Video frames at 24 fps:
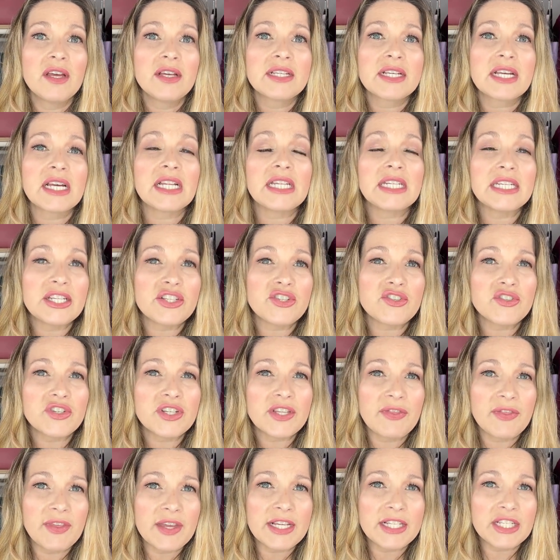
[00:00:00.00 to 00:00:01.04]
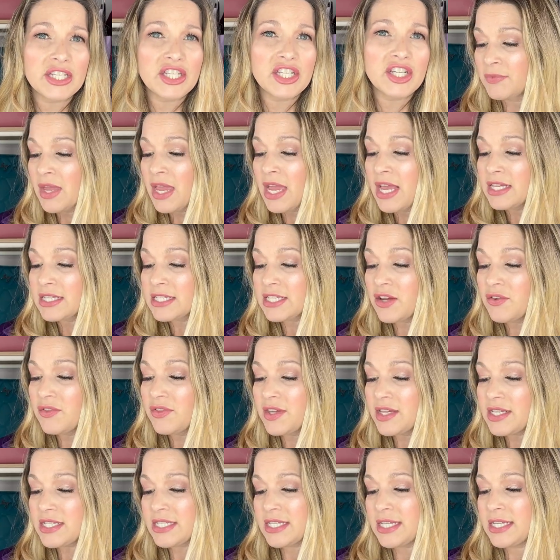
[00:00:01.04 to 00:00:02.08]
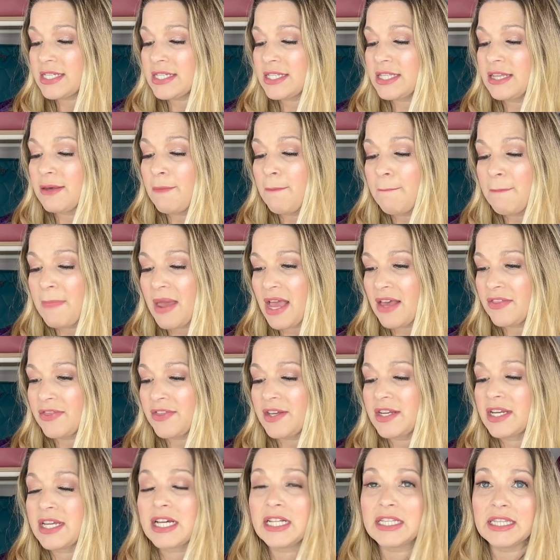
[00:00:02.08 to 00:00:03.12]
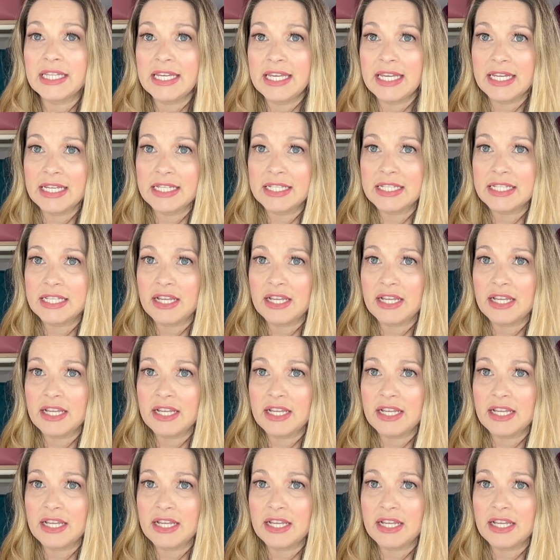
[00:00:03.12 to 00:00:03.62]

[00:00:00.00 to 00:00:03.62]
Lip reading: cleansers and things do. So this is the Method Cleanse.